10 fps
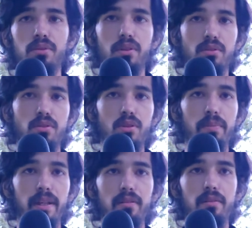control
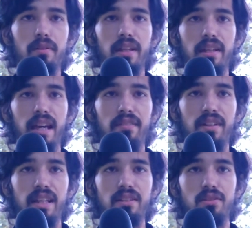panel and
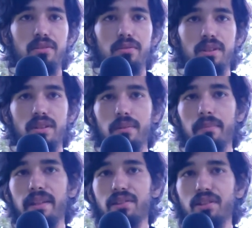navigate to system
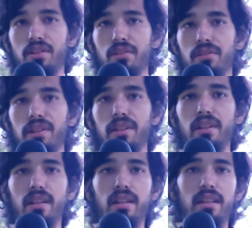and security.
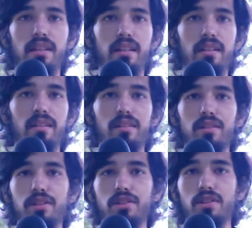Then under
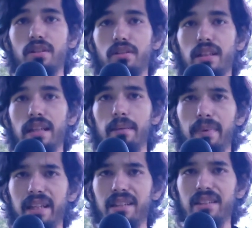your security and
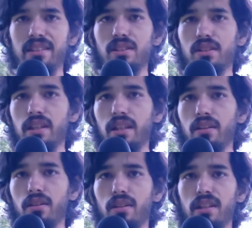maintenance, click
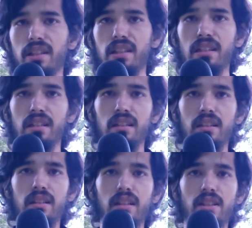on
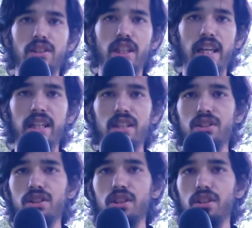
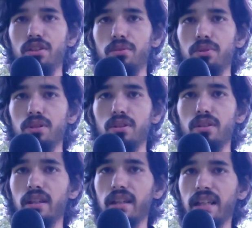change user
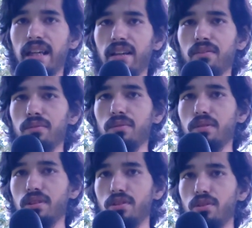account
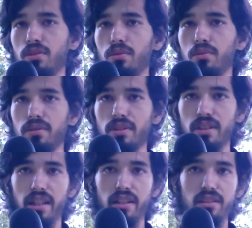control
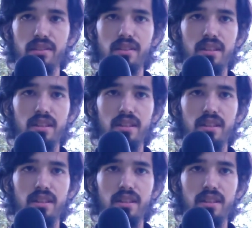settings.